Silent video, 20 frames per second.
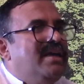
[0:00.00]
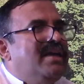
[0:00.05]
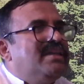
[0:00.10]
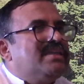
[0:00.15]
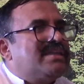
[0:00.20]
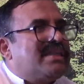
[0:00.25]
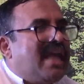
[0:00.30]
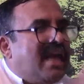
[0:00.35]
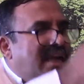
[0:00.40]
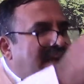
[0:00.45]

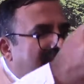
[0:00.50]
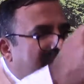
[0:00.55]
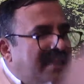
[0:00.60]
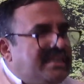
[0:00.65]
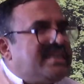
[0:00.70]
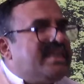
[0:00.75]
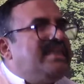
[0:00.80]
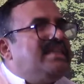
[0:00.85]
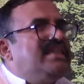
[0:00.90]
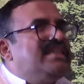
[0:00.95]
slightly
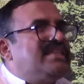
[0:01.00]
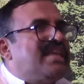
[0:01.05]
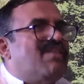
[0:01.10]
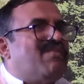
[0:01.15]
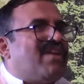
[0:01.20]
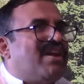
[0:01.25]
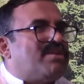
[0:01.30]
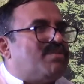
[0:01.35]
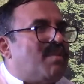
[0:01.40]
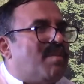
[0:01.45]
less in
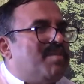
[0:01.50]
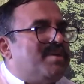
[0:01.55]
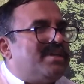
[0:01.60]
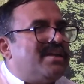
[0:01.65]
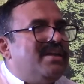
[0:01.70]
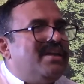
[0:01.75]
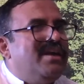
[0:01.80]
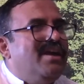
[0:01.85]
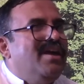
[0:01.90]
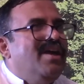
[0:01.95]

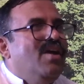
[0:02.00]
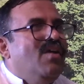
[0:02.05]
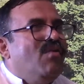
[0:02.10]
self-transformation.